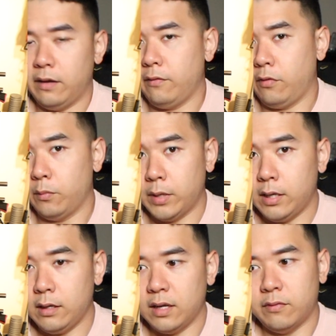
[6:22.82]
For
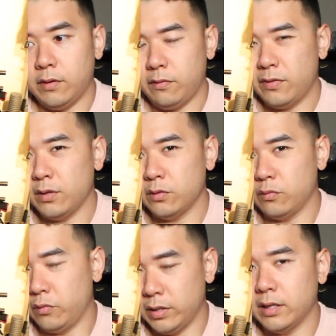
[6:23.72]
me, if it feels
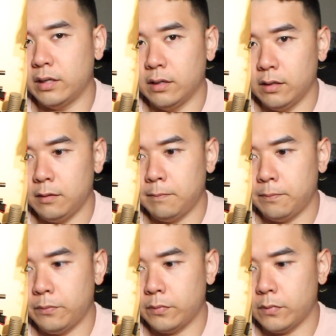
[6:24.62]
really good,
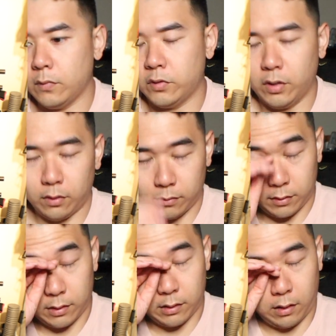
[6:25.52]
so
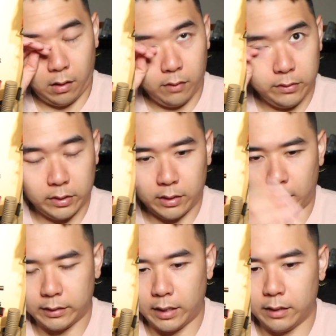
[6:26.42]
obviously
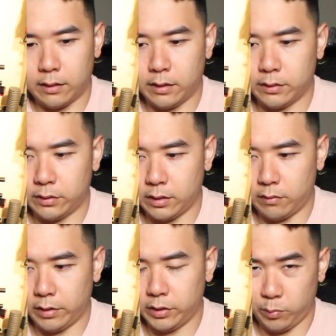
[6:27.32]
I take into
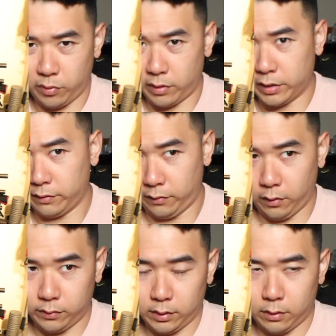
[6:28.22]
consideration progressive
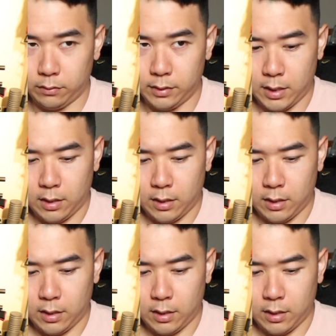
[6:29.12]
overload.